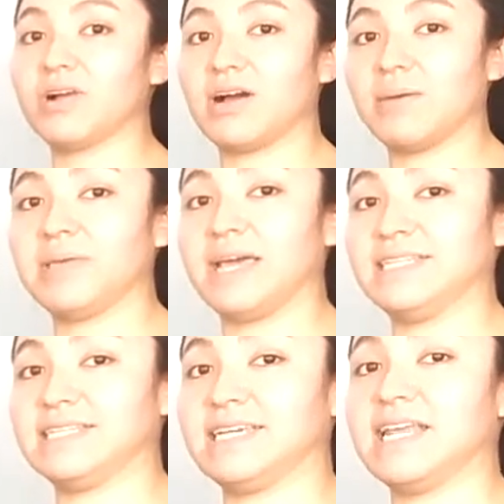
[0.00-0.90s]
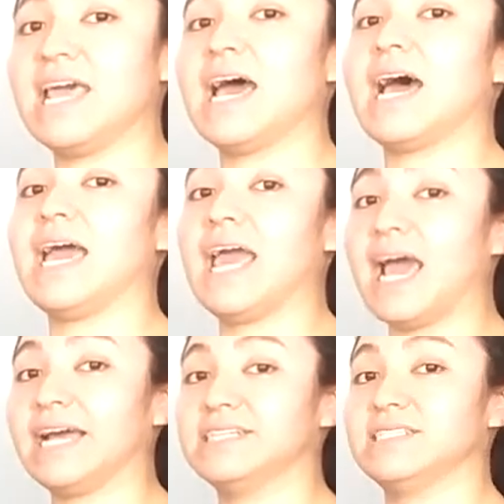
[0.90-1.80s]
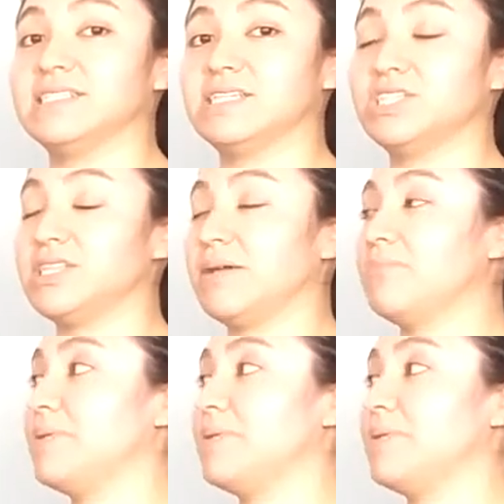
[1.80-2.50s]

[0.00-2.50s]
origami I did, I hand stitched them